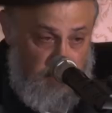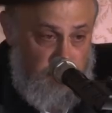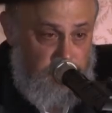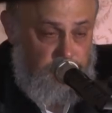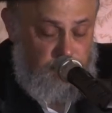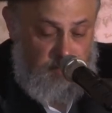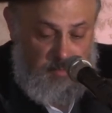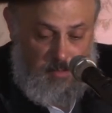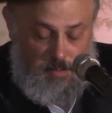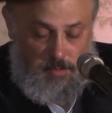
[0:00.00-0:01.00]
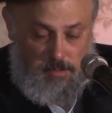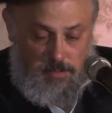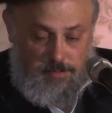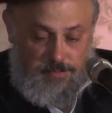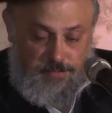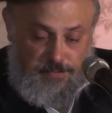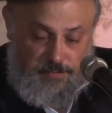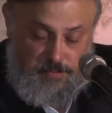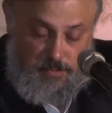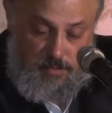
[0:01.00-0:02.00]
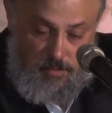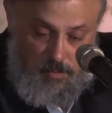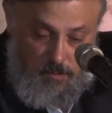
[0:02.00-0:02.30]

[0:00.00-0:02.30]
[no speech]